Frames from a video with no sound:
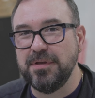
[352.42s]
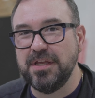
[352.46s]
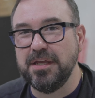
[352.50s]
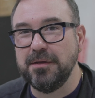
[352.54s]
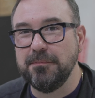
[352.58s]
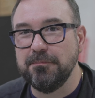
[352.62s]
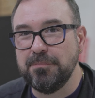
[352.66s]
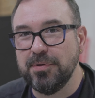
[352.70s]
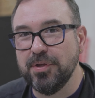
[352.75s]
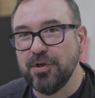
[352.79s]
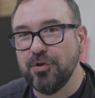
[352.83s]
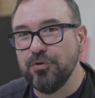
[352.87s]
being
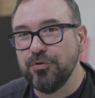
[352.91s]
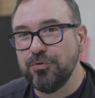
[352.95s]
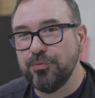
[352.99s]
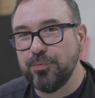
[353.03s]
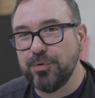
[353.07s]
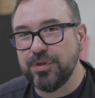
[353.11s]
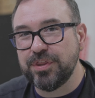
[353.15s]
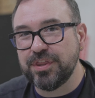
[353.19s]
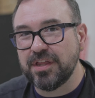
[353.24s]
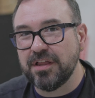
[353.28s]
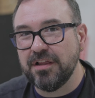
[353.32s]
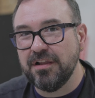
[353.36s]
built
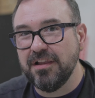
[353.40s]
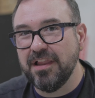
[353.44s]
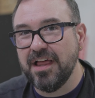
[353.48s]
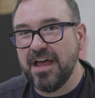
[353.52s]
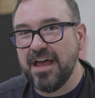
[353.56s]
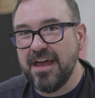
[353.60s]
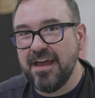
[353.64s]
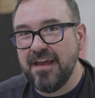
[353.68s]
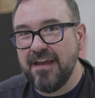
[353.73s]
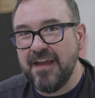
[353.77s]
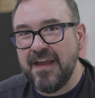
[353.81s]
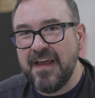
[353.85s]
with
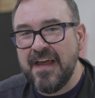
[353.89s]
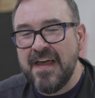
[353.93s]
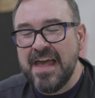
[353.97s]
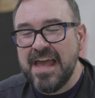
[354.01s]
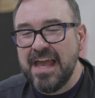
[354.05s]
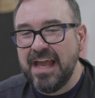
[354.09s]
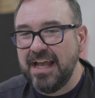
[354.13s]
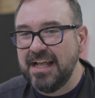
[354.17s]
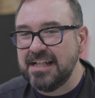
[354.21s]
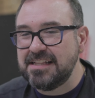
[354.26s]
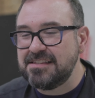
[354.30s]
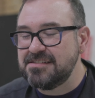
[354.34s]
clay.
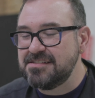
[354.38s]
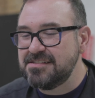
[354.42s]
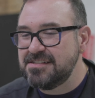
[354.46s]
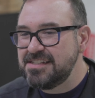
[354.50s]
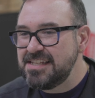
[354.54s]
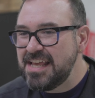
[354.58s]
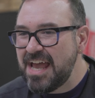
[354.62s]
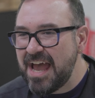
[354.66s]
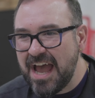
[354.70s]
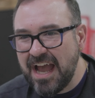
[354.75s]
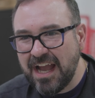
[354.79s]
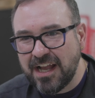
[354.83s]
It's
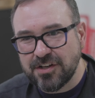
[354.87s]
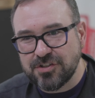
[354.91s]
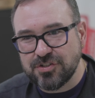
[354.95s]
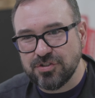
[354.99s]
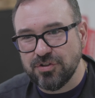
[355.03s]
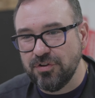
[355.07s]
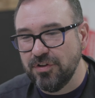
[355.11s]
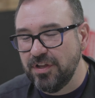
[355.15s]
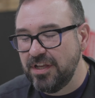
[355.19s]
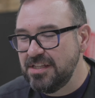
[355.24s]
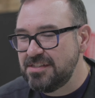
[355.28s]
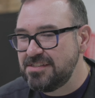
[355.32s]

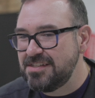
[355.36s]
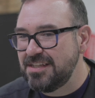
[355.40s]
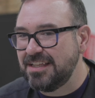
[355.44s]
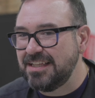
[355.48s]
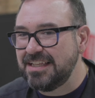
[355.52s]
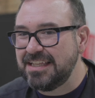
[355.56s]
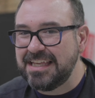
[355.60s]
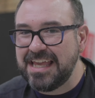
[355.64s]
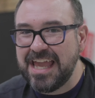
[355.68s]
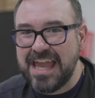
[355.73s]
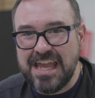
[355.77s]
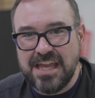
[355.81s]
tactile, it's
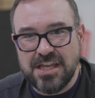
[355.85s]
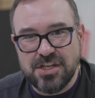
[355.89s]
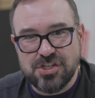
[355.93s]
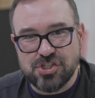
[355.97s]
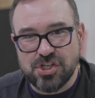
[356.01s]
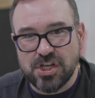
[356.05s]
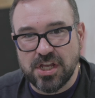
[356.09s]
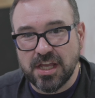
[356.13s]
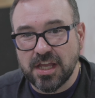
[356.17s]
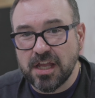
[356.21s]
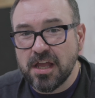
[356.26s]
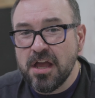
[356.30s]

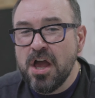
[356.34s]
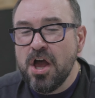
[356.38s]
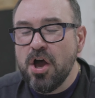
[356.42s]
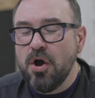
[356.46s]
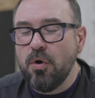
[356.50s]
engaging.